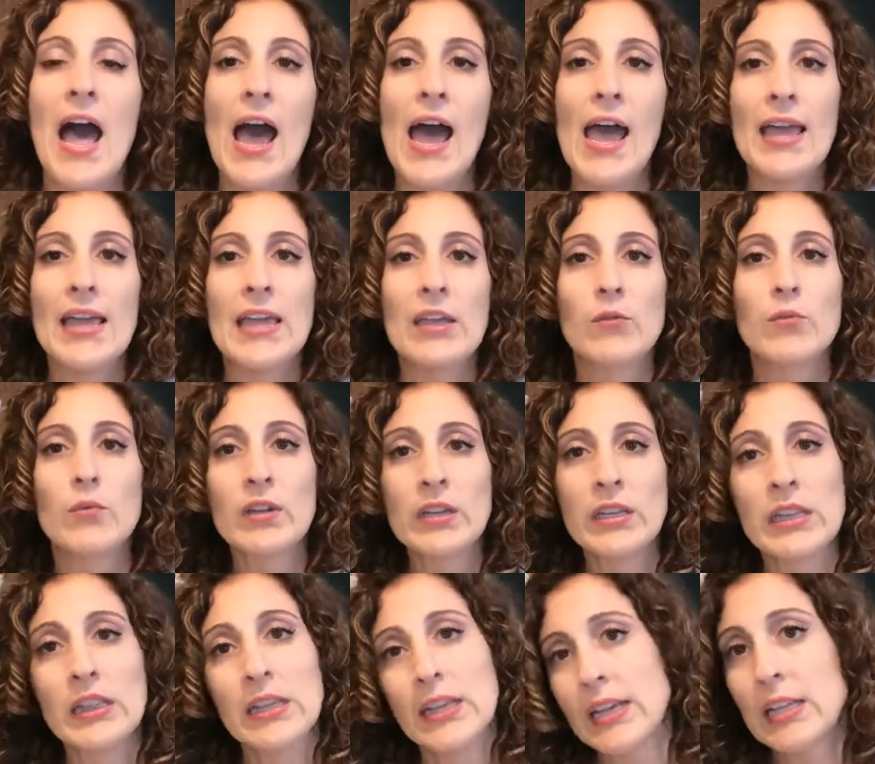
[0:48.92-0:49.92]
I
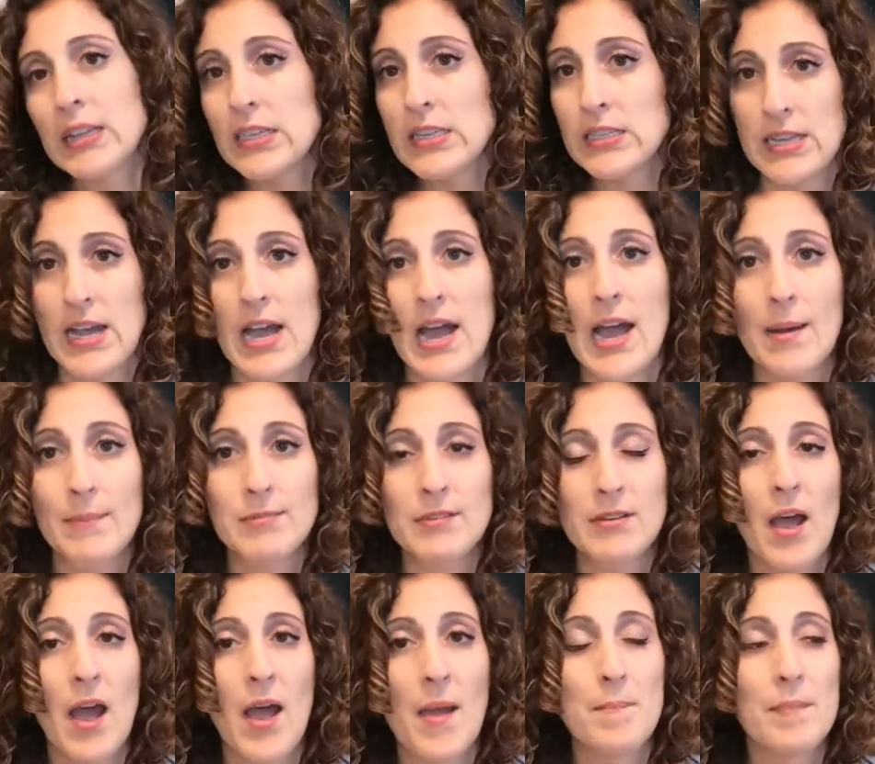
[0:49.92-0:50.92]
really like these apps.
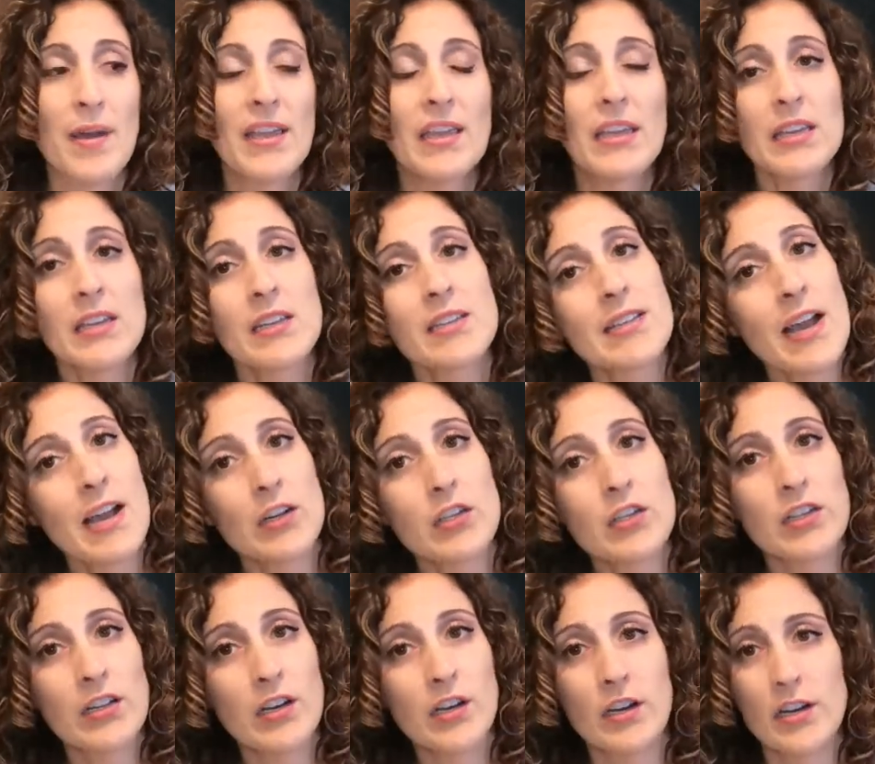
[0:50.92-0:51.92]
Um, my kids
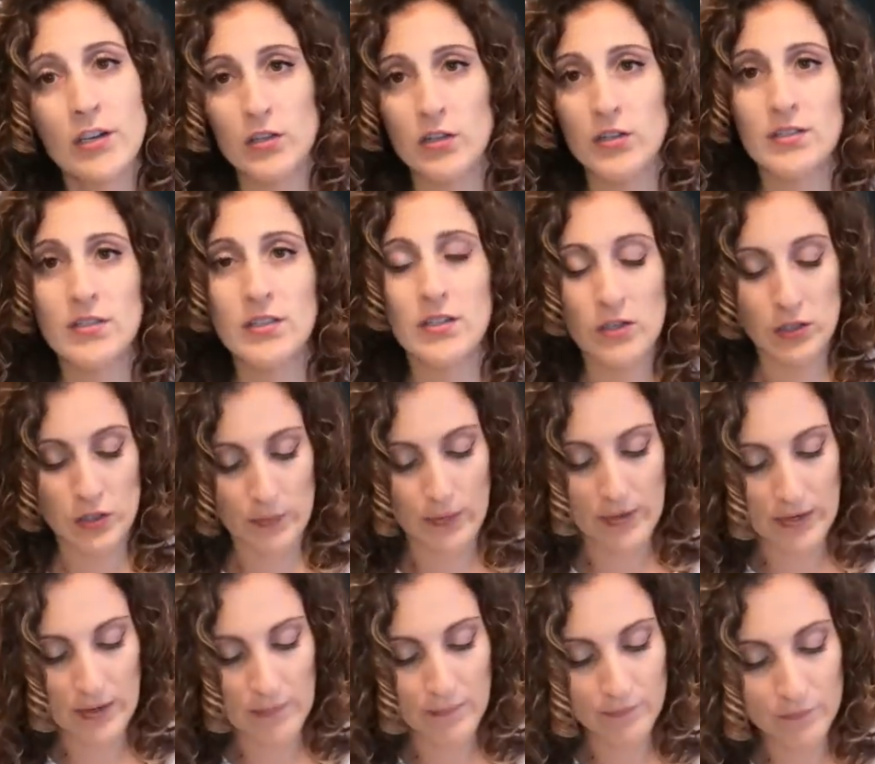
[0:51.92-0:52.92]
actually are interested in doing
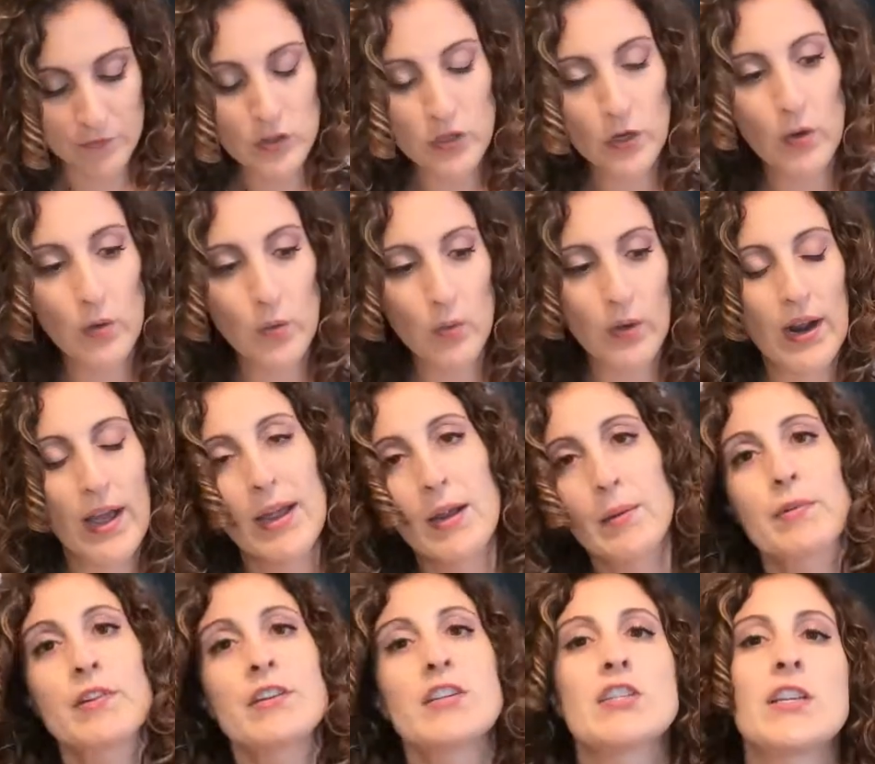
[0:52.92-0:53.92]
them. So what I
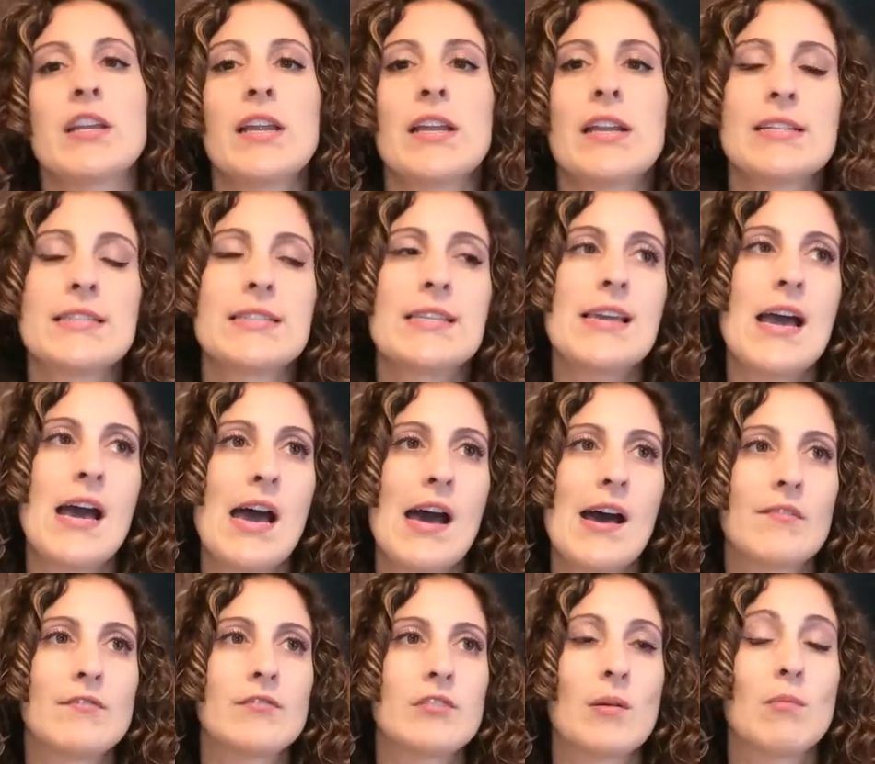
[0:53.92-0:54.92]
appreciate is they
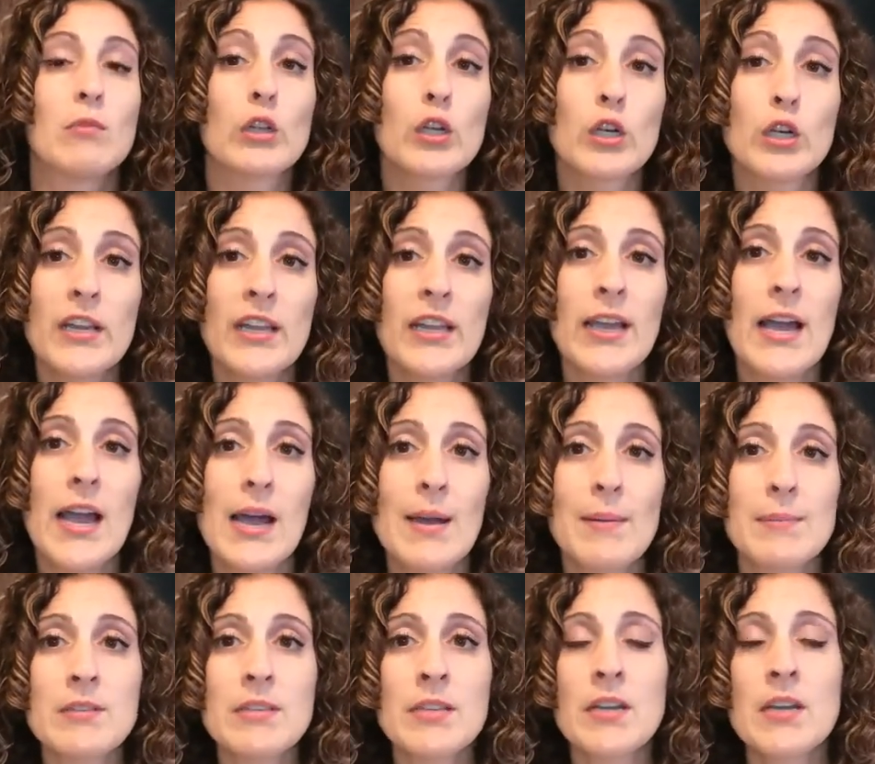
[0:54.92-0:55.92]
have some learning
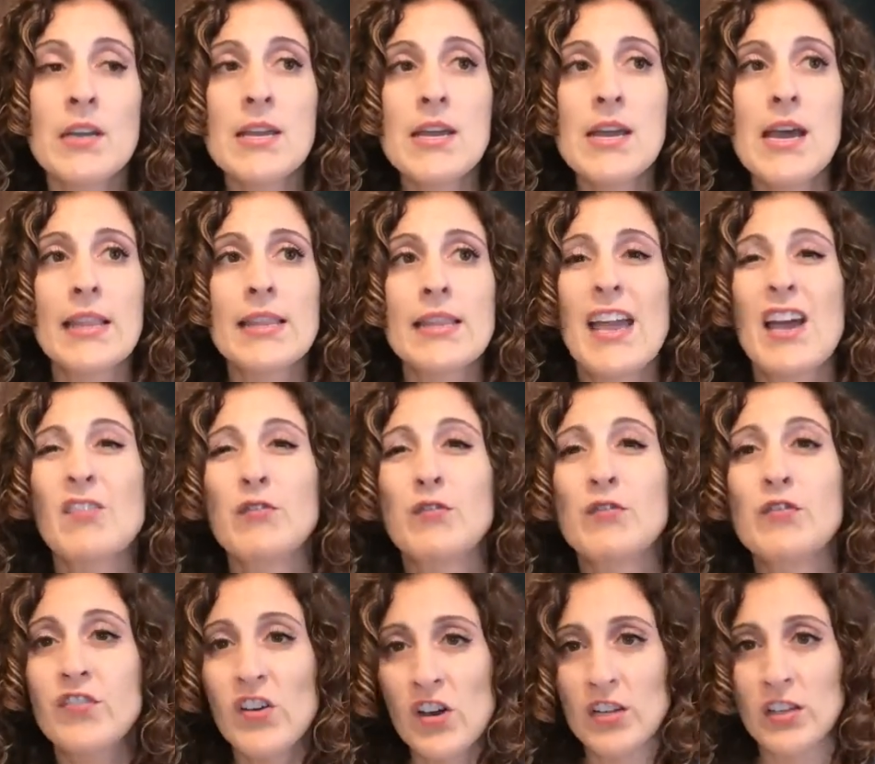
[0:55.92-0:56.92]
apps and they have
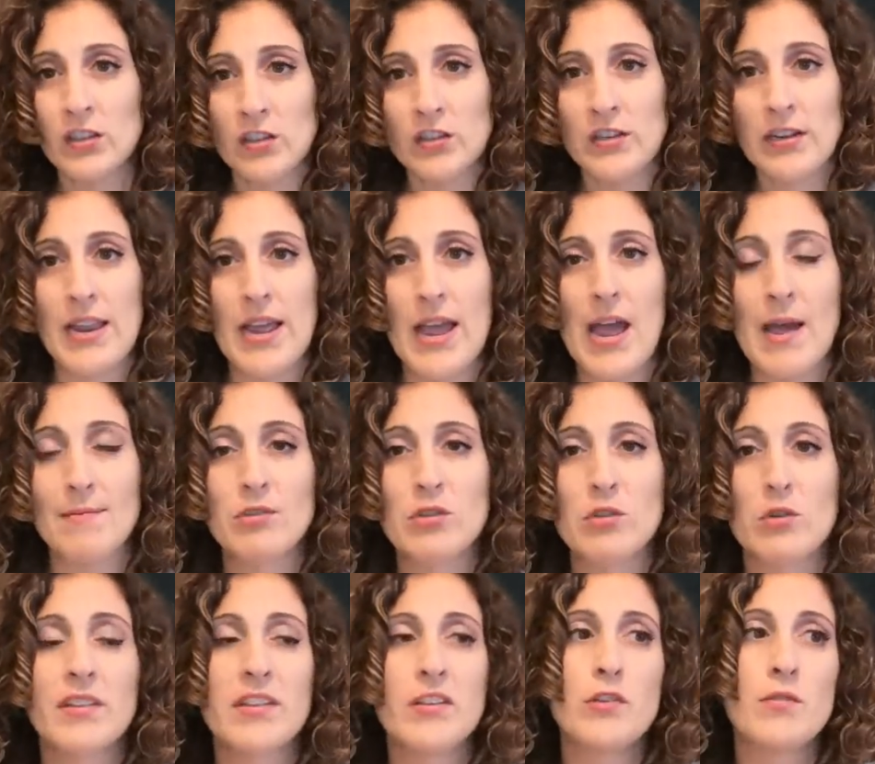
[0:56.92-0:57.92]
fun learning apps.
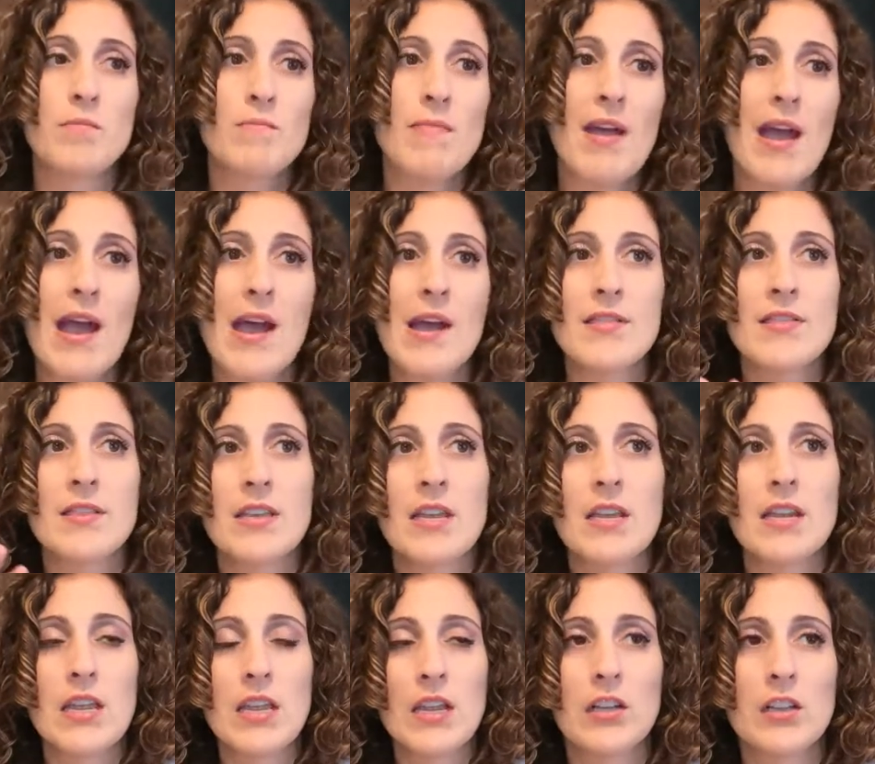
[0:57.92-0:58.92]
So they do math
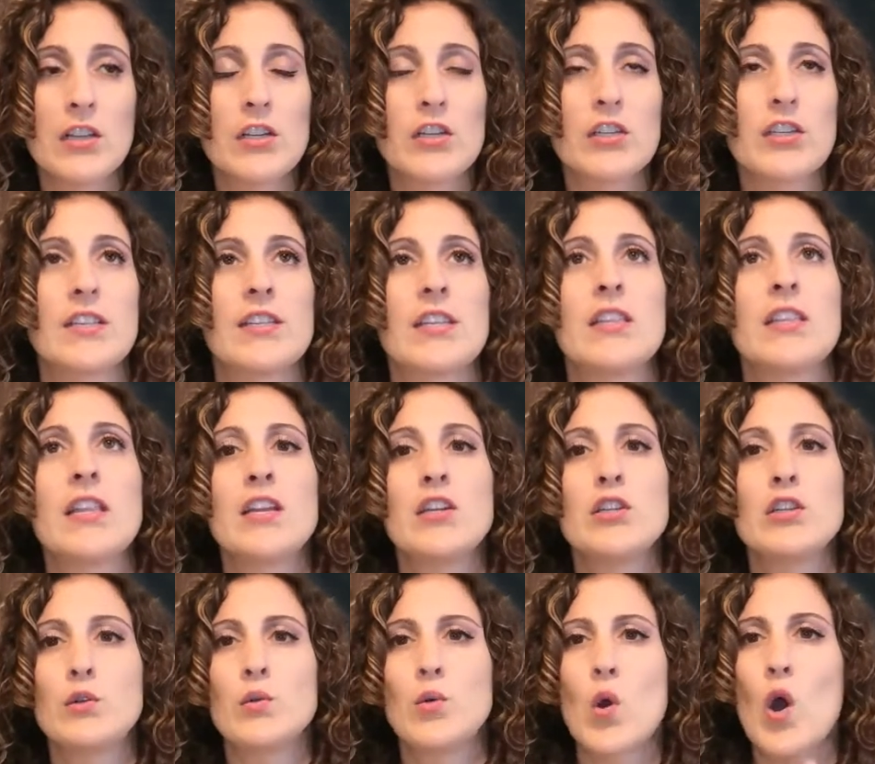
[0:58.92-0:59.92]
and English, and then they
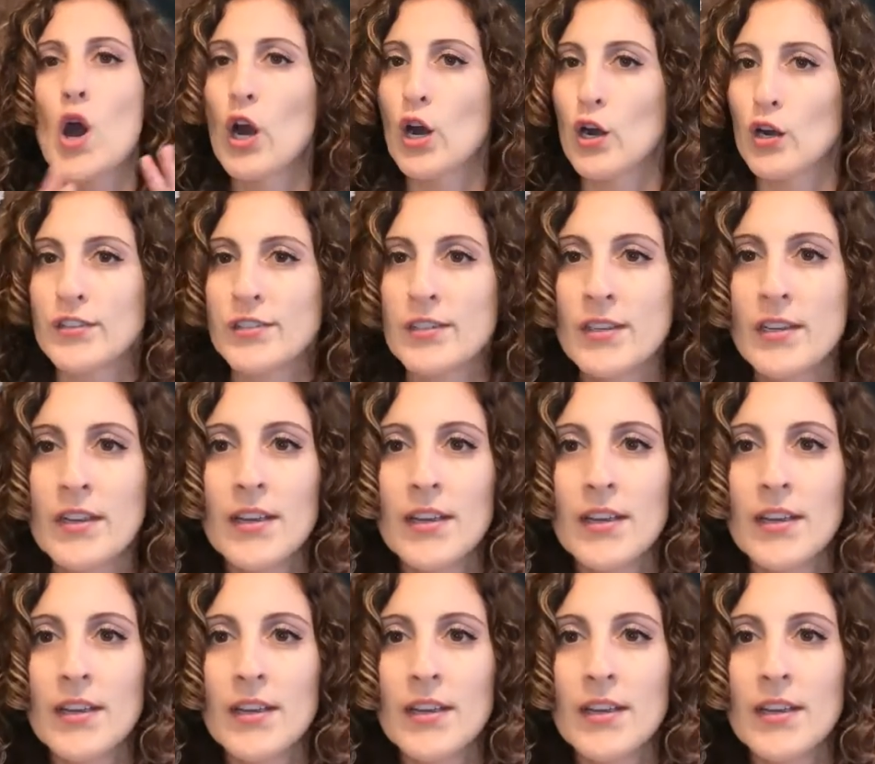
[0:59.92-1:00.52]
do art.